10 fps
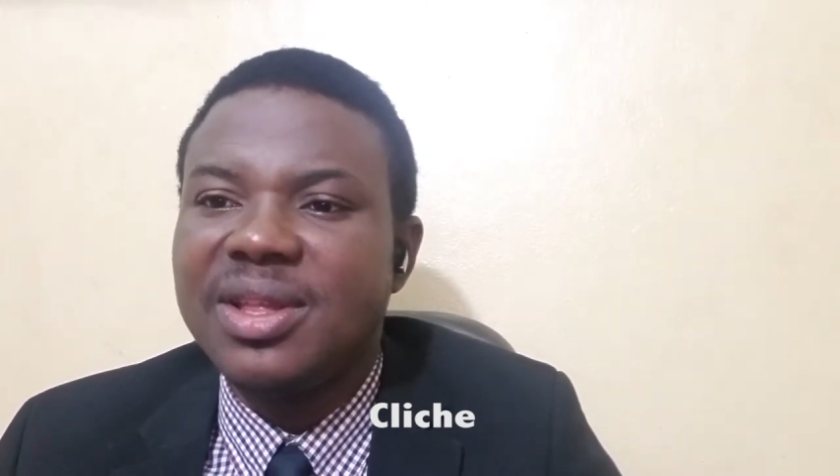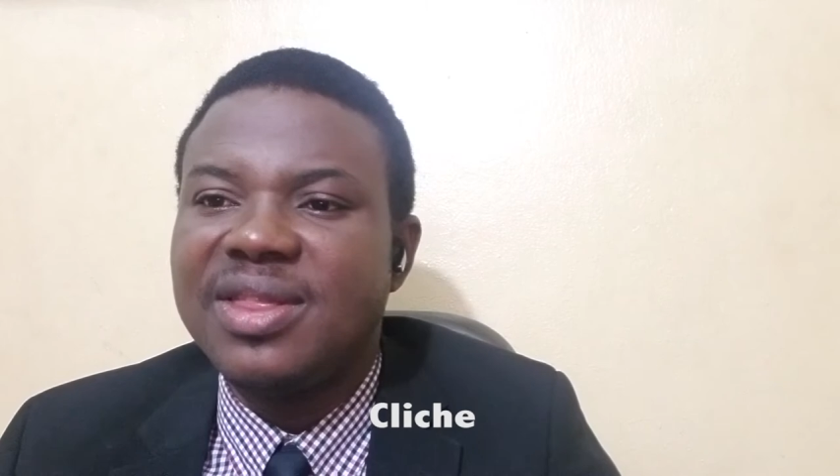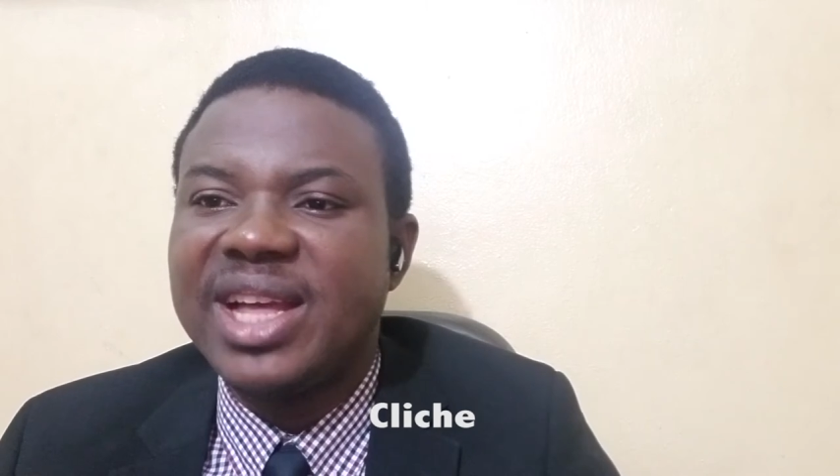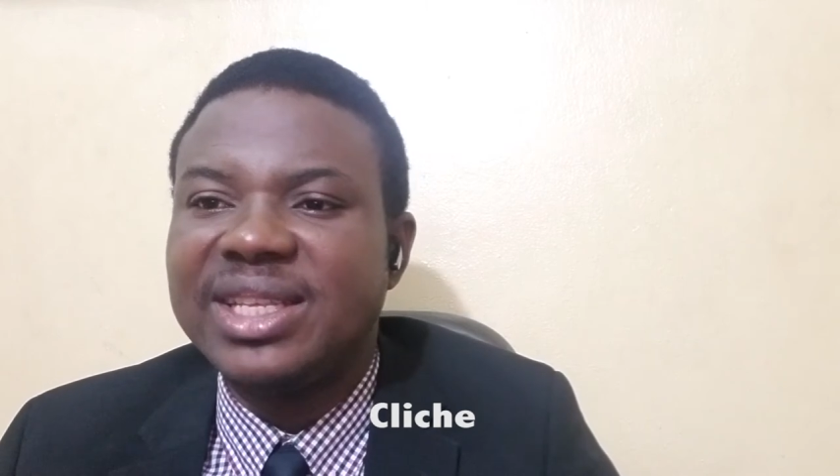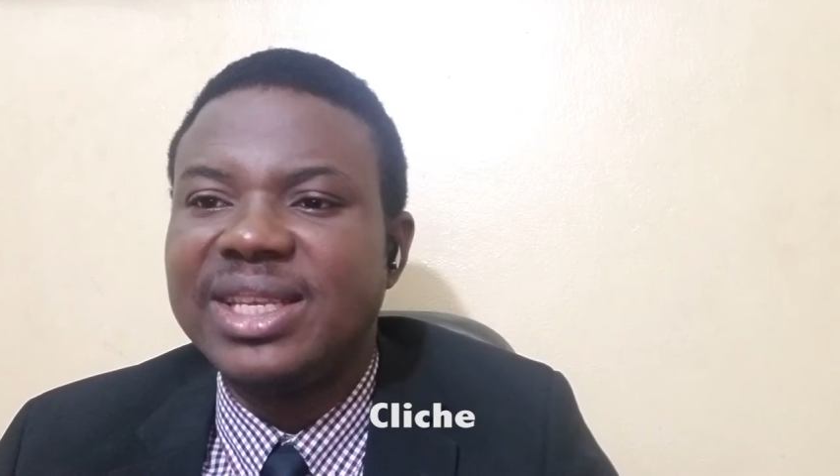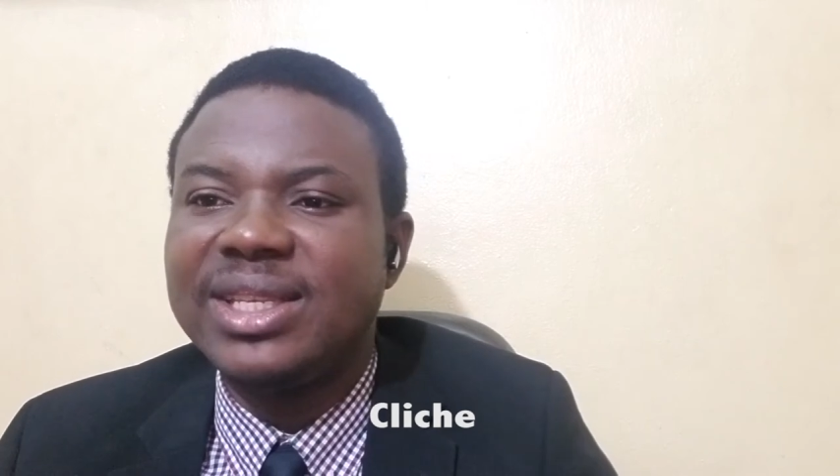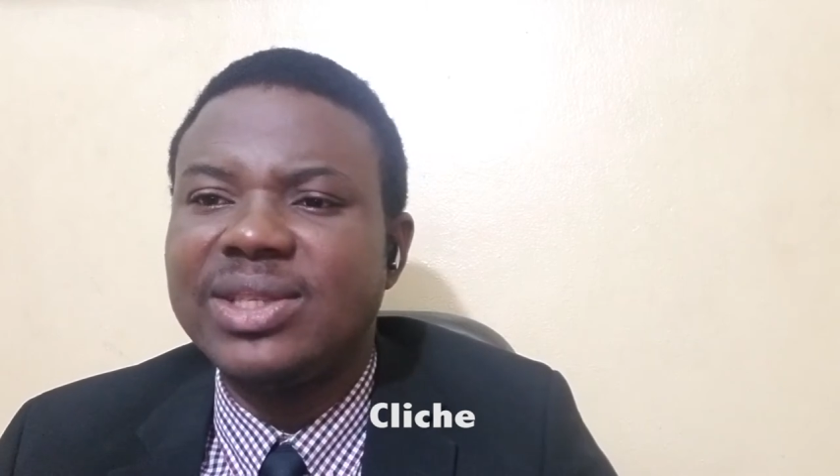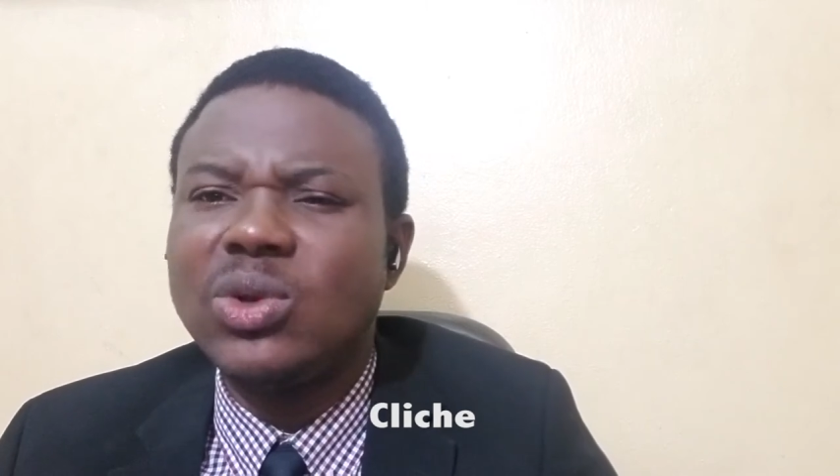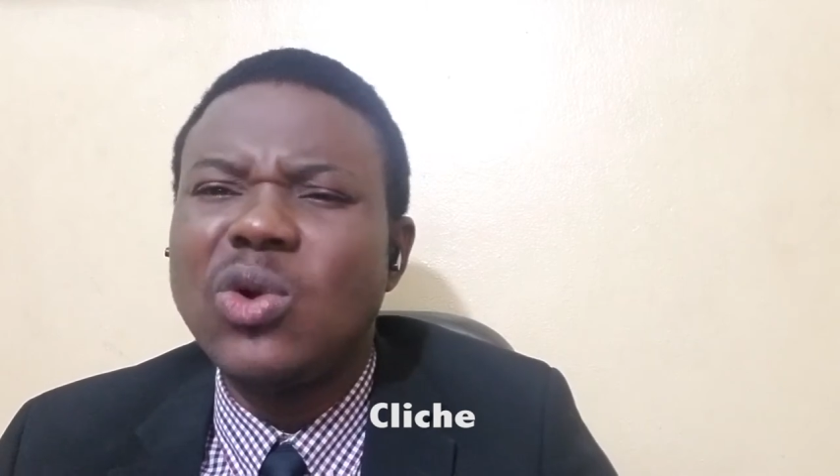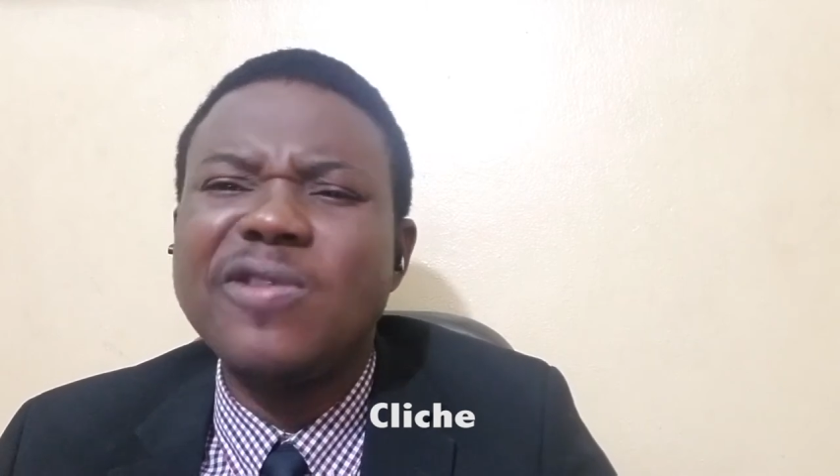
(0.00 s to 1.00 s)
that
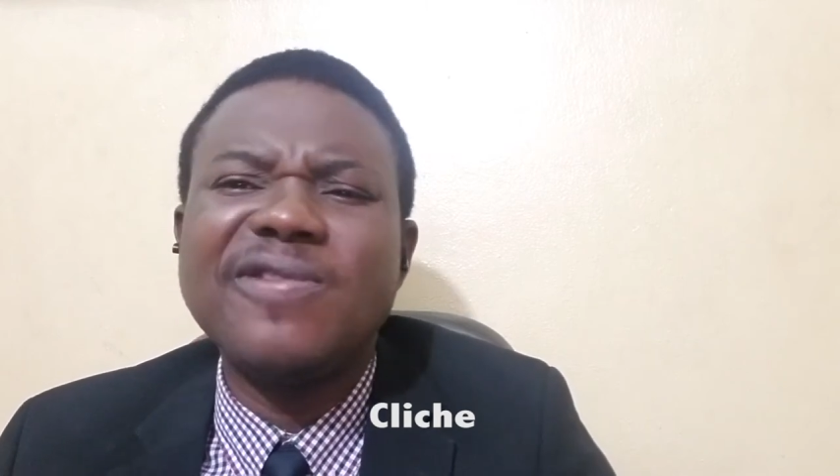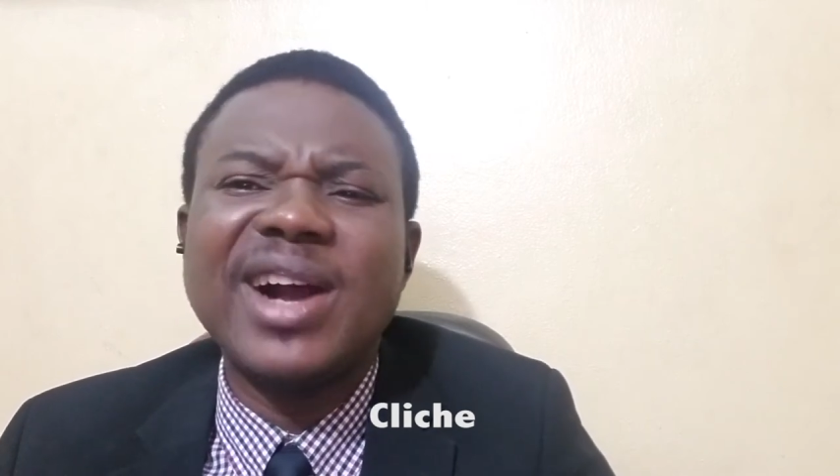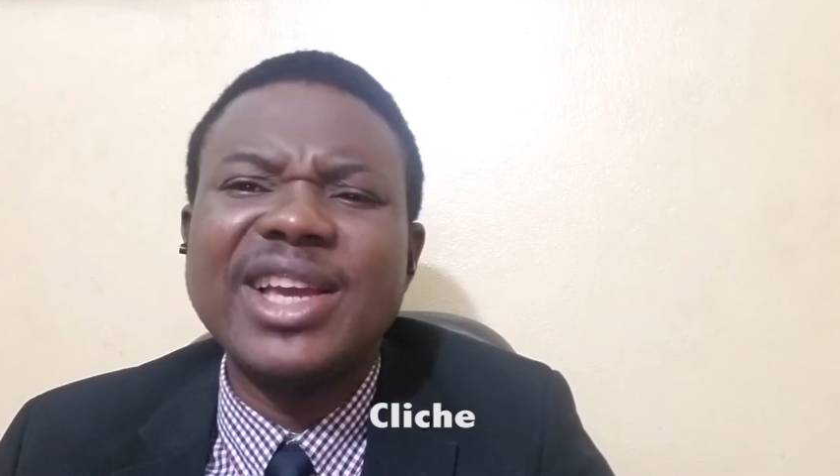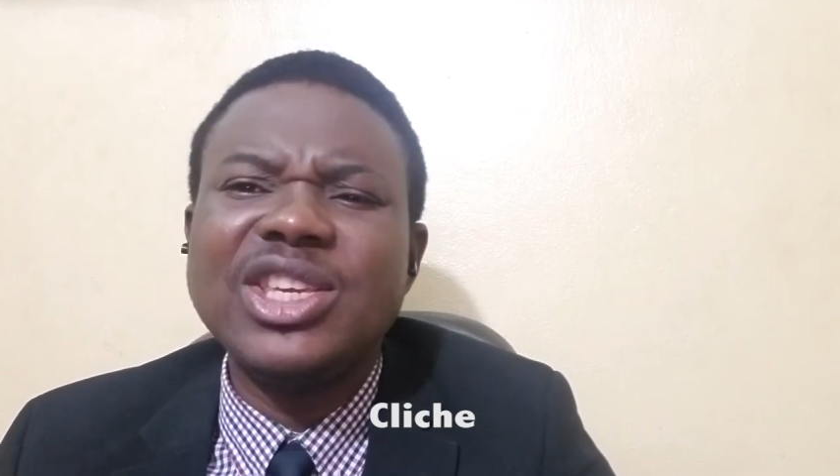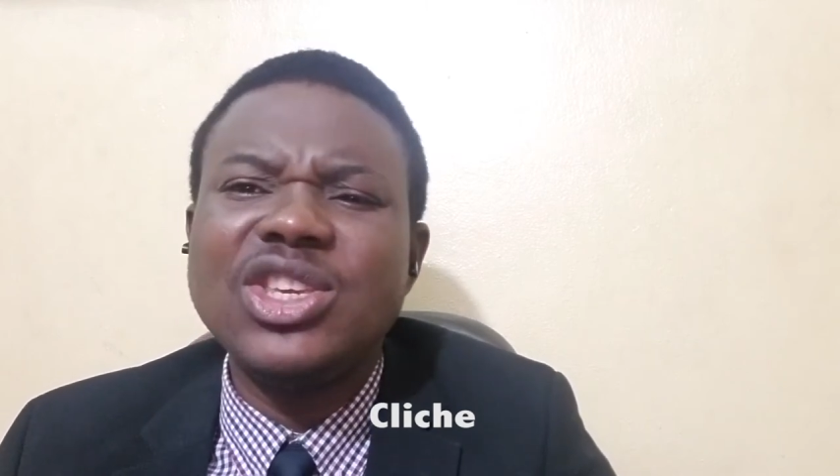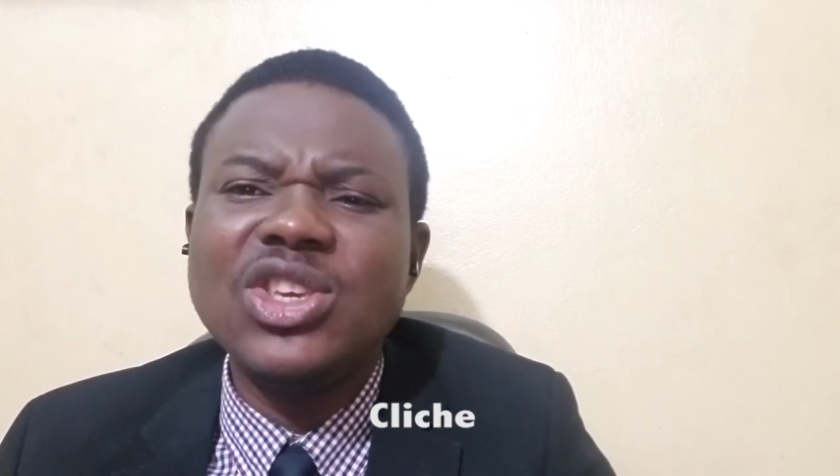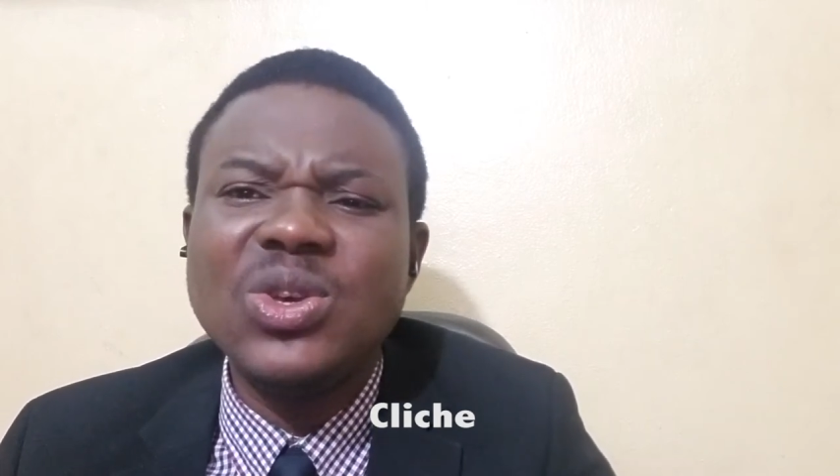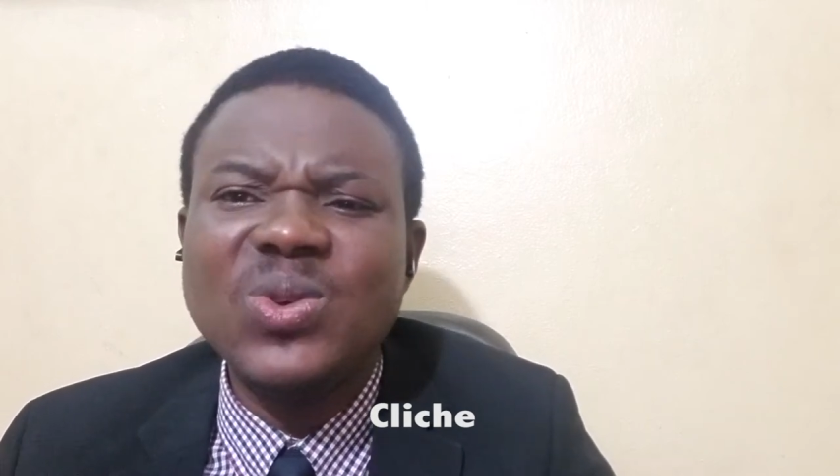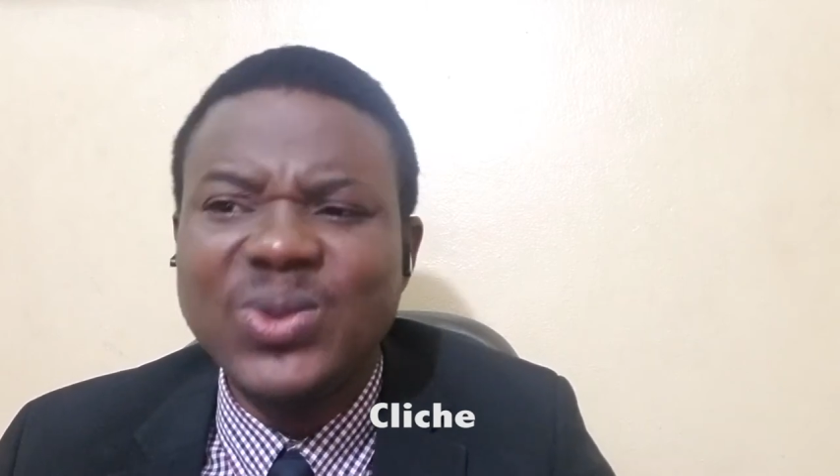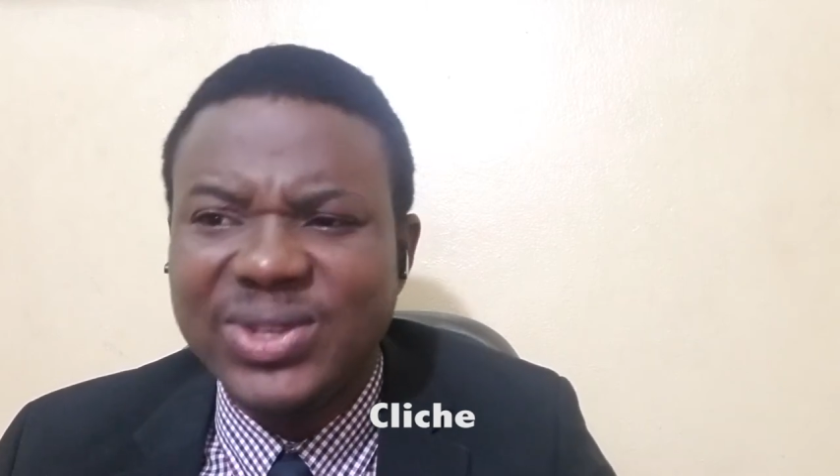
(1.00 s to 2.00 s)
is
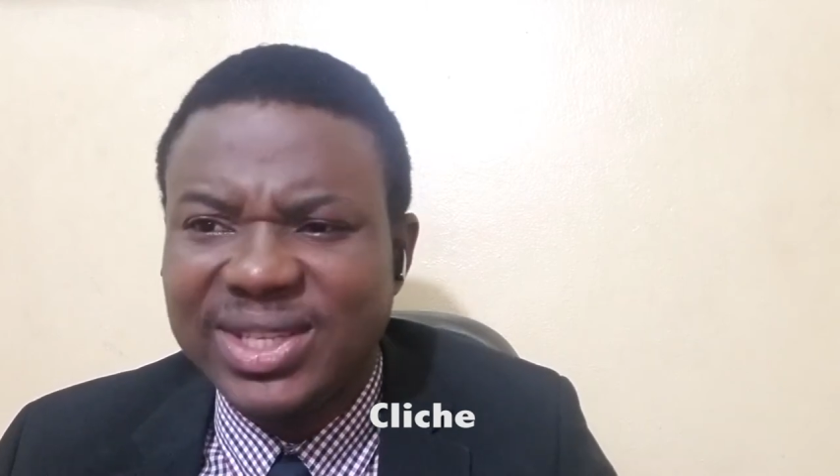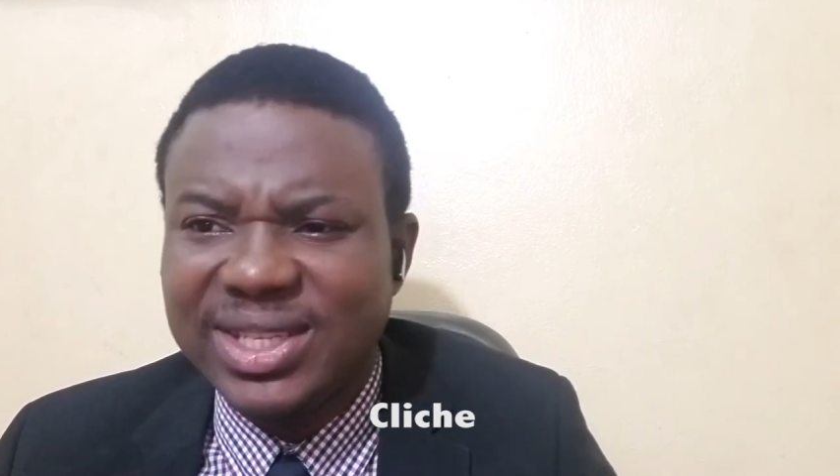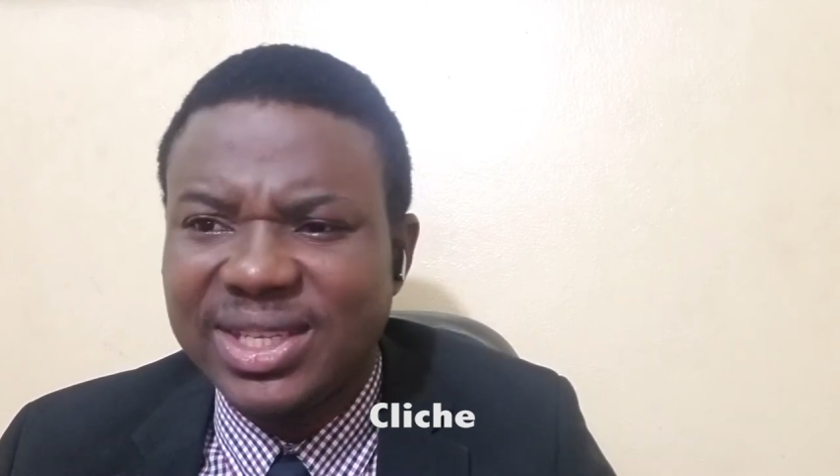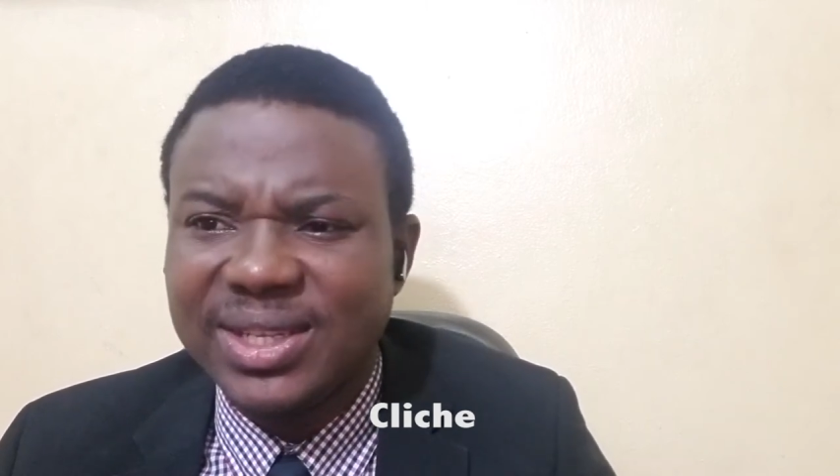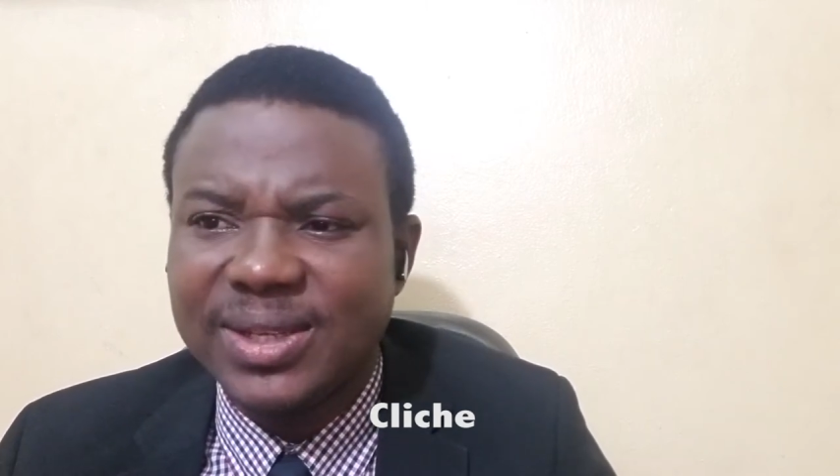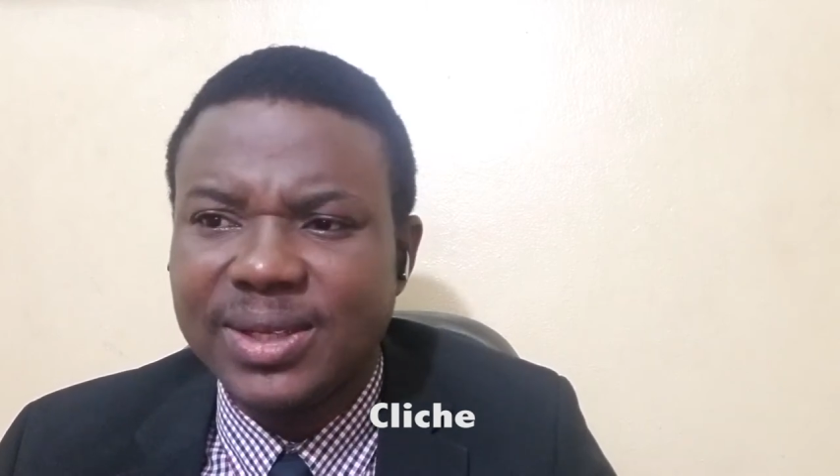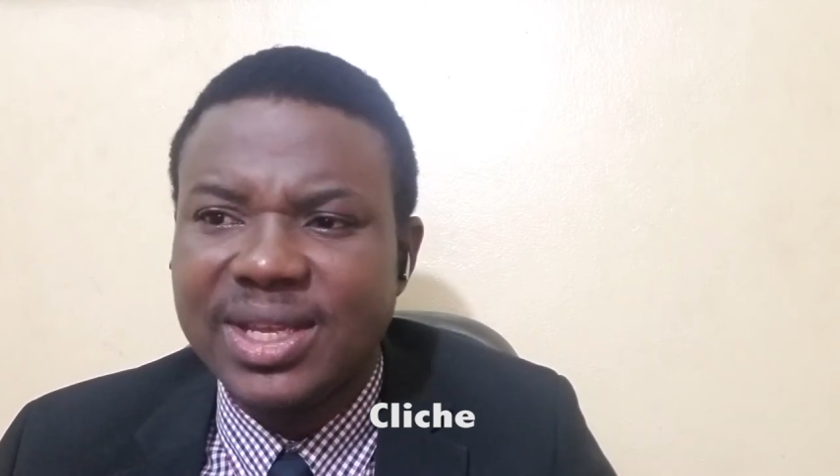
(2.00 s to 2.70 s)
overused